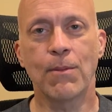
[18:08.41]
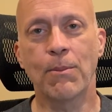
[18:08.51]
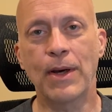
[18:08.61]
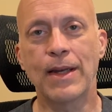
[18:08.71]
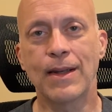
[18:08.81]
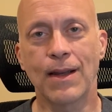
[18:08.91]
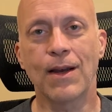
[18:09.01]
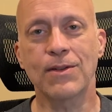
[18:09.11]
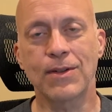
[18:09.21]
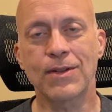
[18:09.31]
but
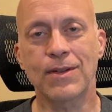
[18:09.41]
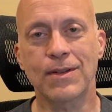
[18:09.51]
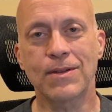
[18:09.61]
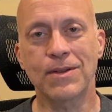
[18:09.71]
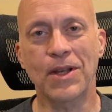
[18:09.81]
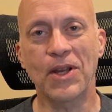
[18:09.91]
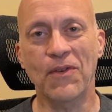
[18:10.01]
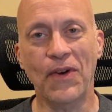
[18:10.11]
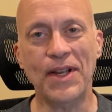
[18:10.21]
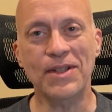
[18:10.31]
I'll just say if
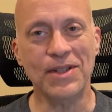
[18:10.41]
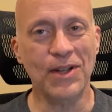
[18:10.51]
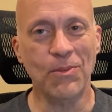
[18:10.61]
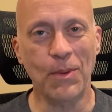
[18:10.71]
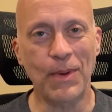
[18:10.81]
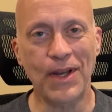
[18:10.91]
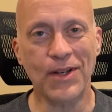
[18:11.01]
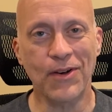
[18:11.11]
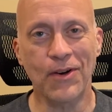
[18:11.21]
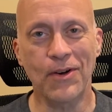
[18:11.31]
I could see it in my
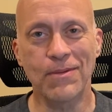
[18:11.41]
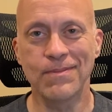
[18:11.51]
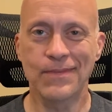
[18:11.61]
backyard,